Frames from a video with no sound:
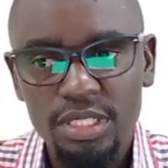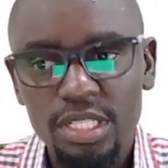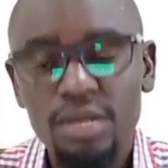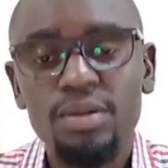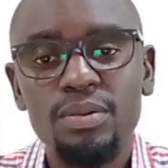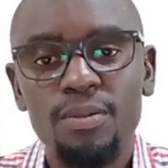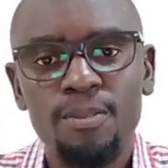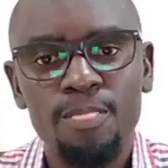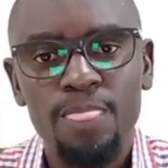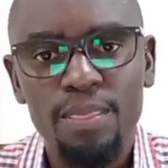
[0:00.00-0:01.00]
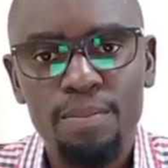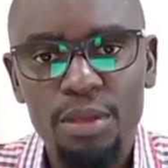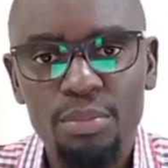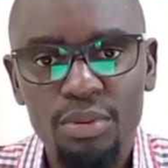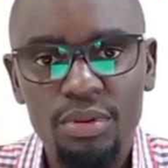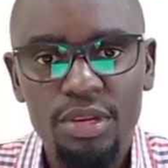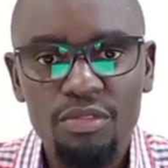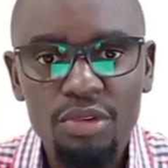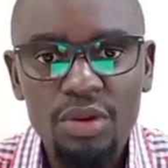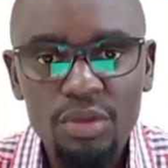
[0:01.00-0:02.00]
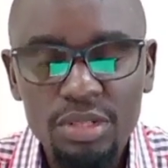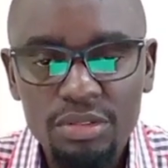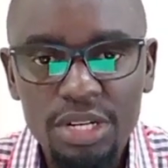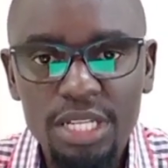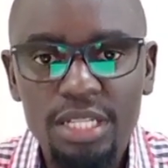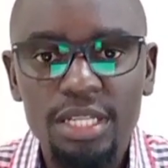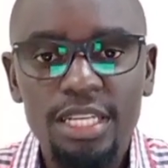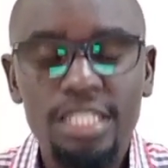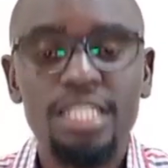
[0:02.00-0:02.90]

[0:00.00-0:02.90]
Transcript: Tell people if you are not ready,